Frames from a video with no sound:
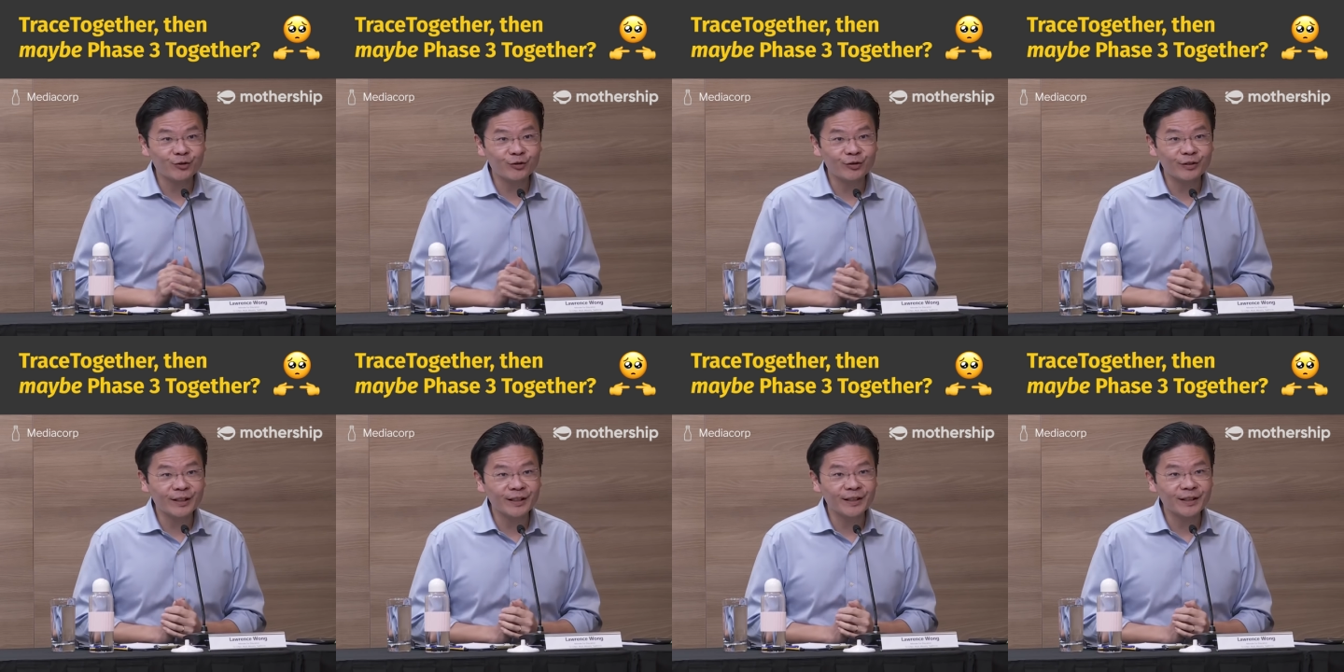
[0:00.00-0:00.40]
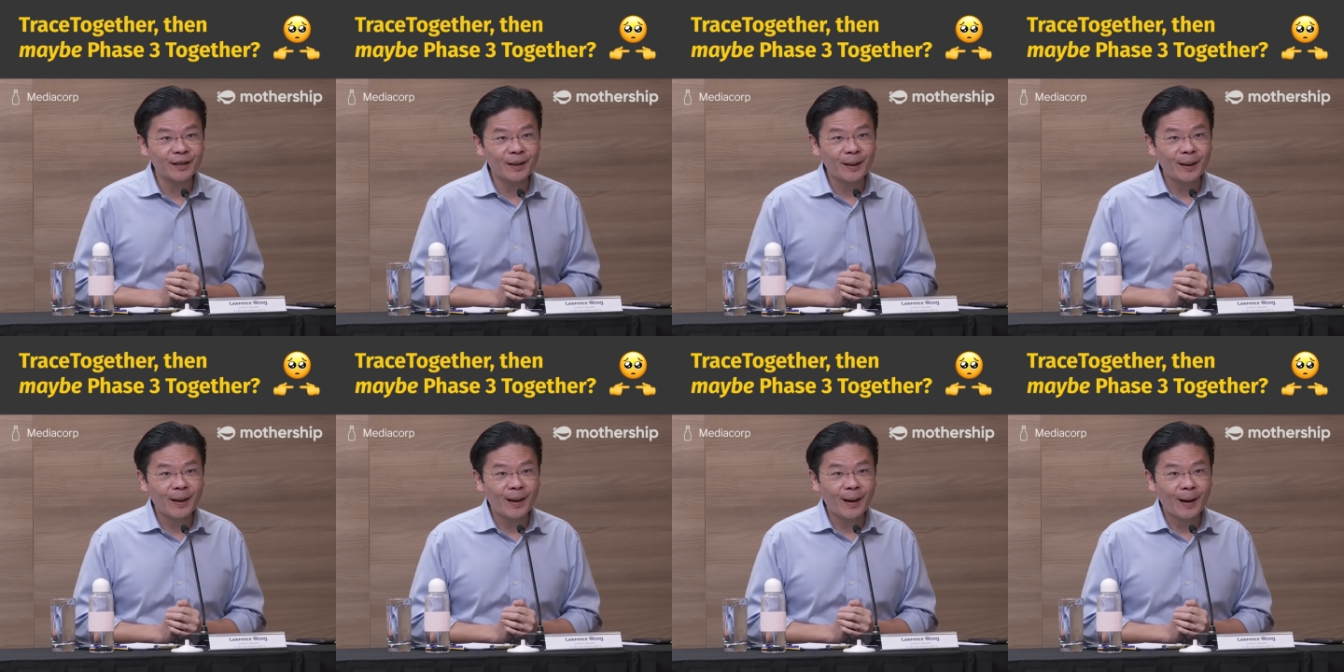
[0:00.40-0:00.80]
3
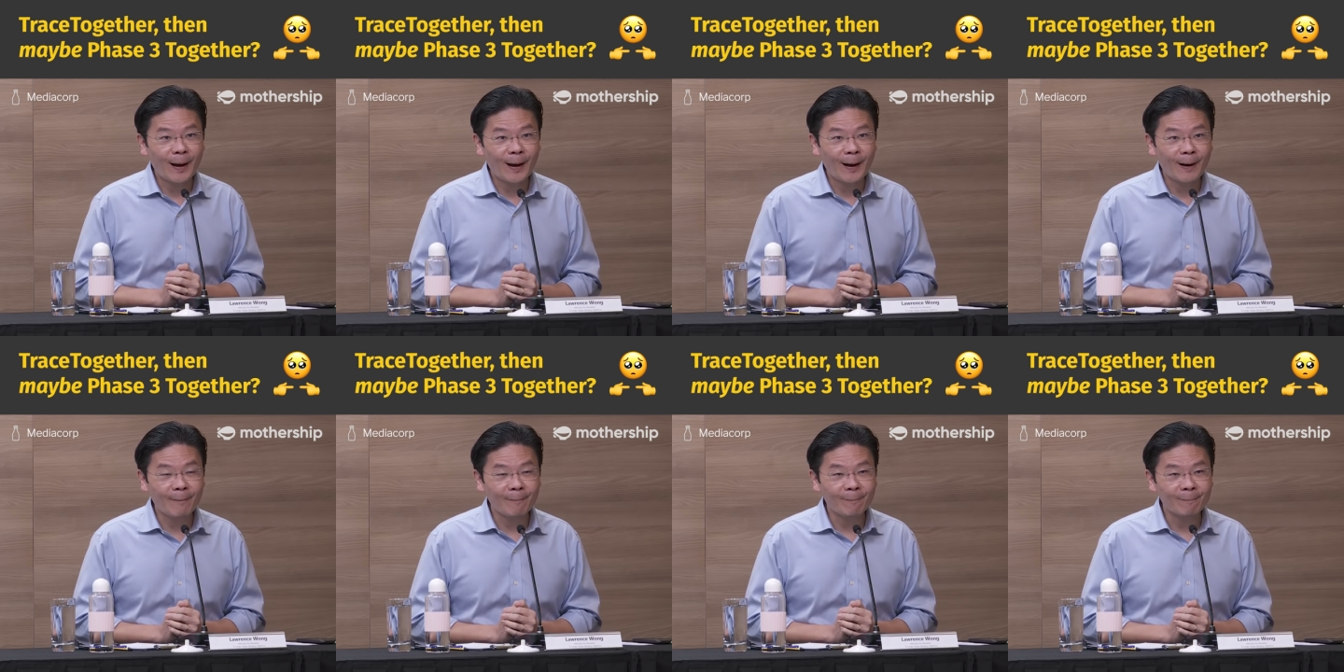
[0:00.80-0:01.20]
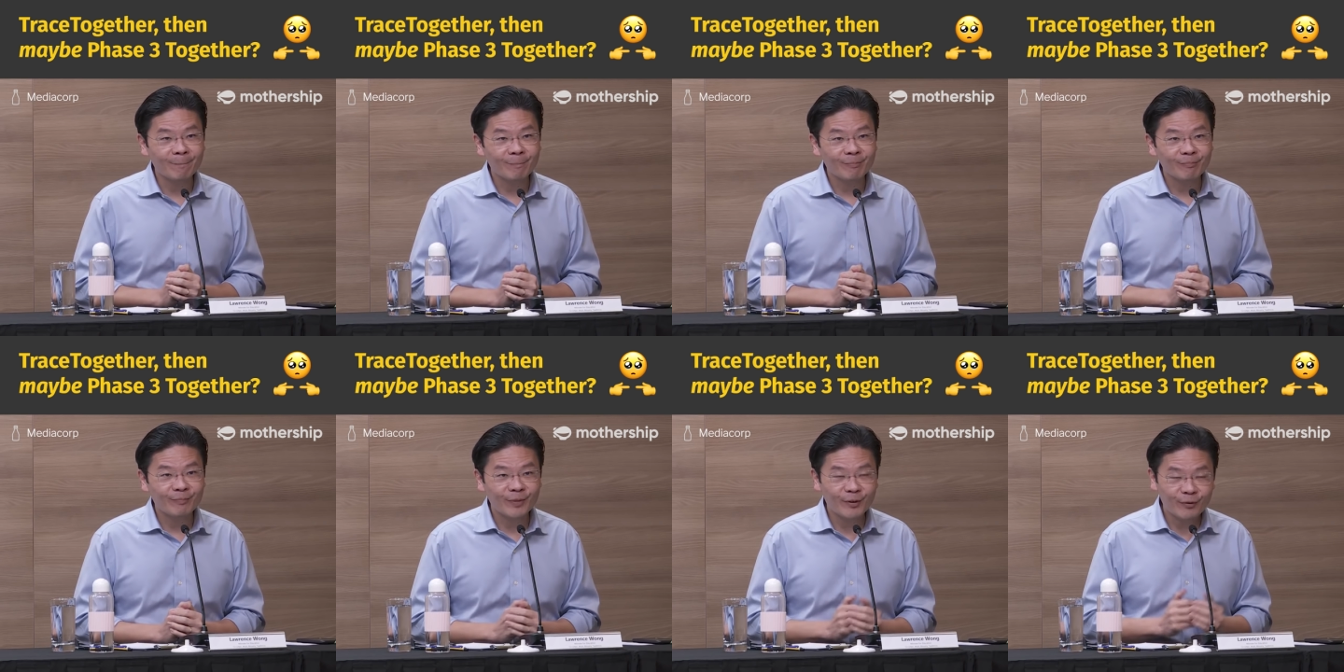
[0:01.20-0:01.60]

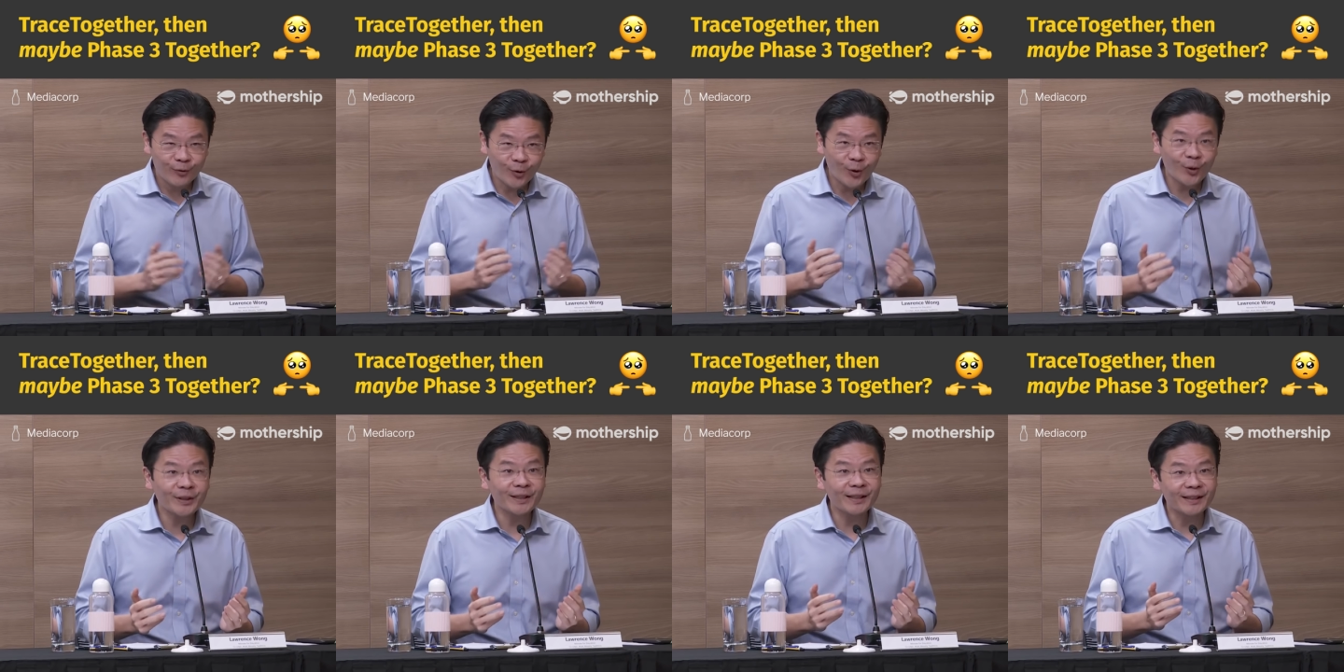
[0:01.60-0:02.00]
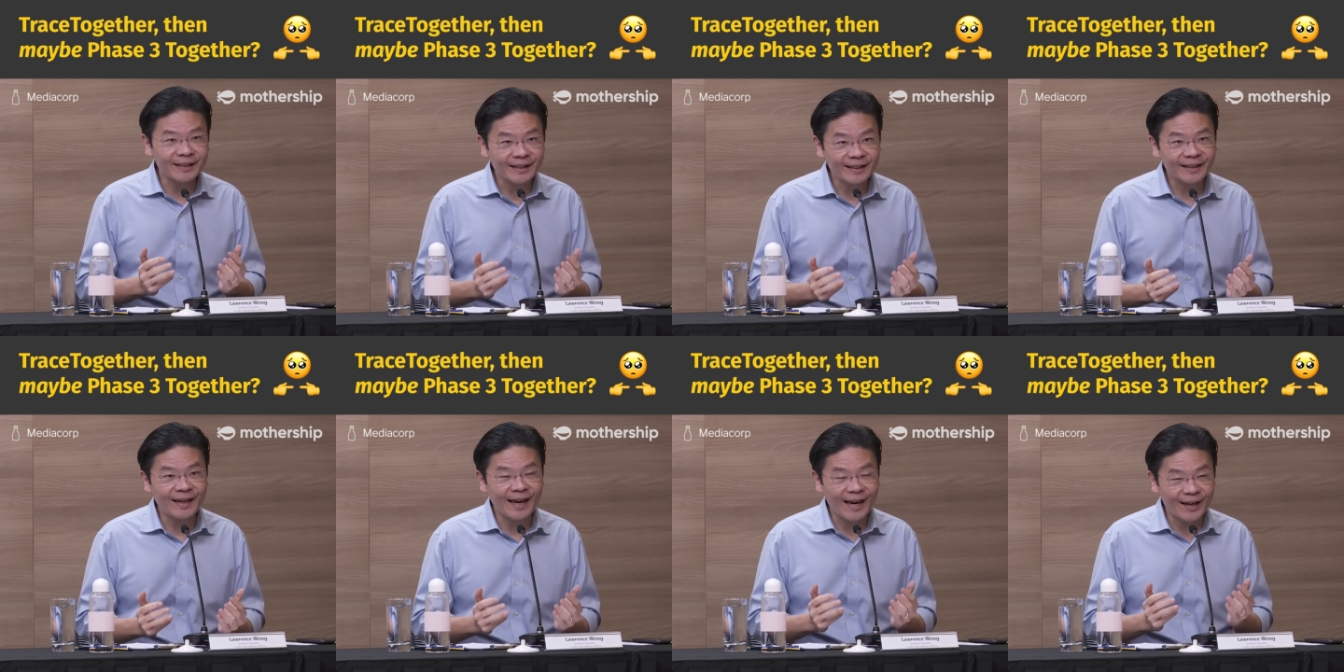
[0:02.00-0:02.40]
before
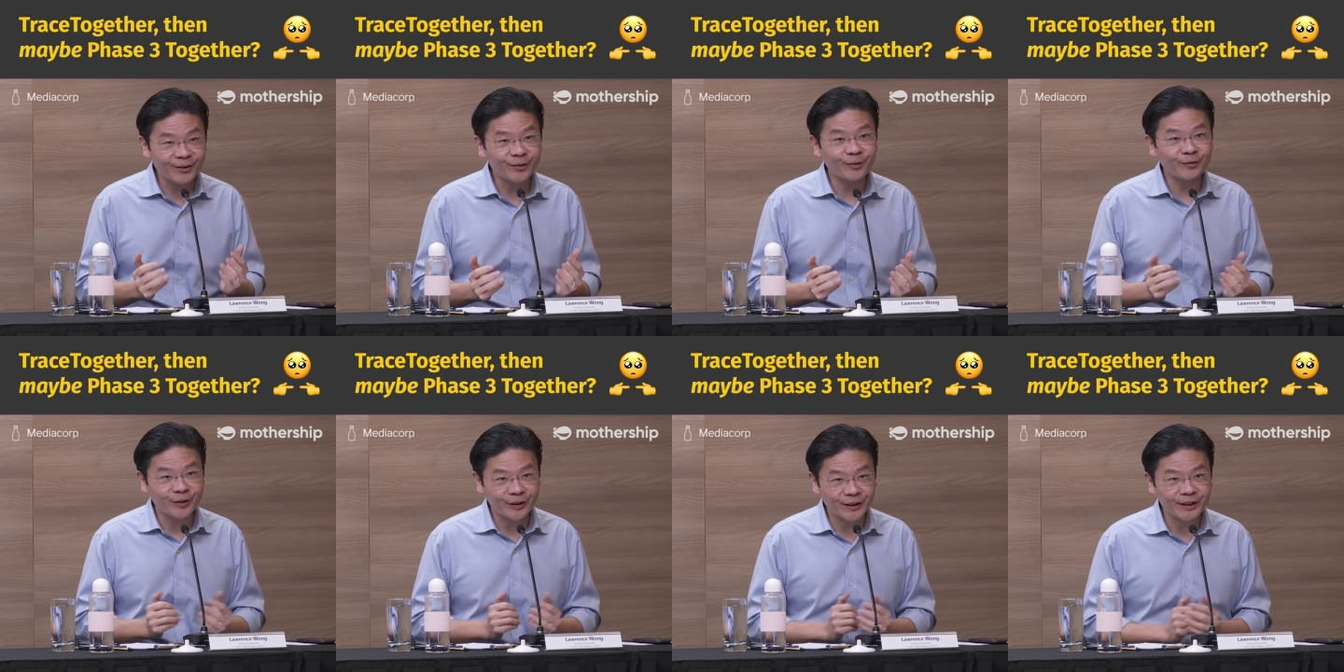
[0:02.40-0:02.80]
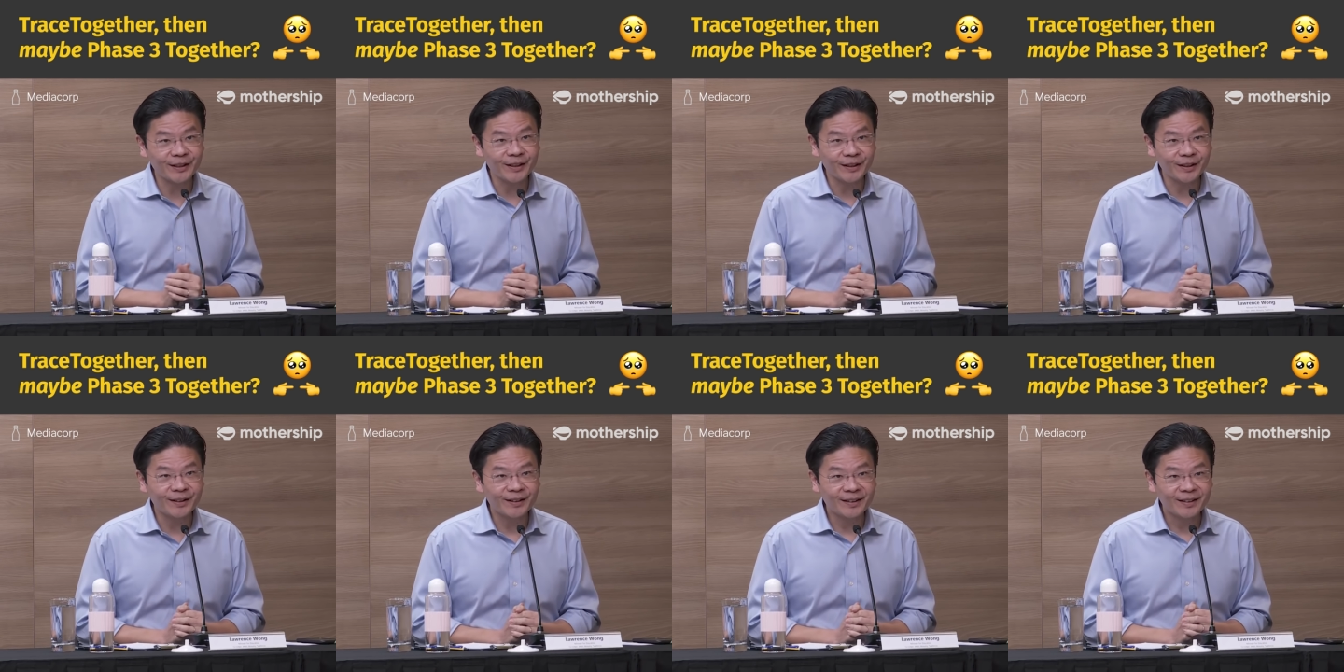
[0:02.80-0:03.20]
the end of the year.